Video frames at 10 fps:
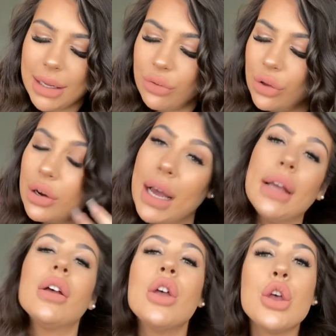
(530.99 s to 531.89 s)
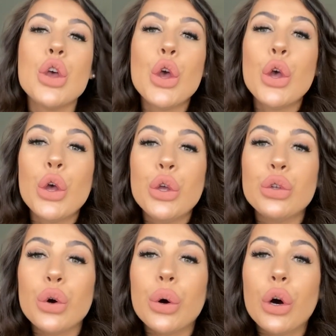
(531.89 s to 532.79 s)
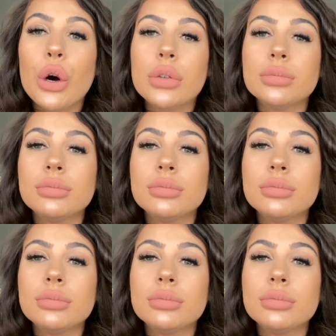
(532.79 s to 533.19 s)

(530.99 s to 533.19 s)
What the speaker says: if you like your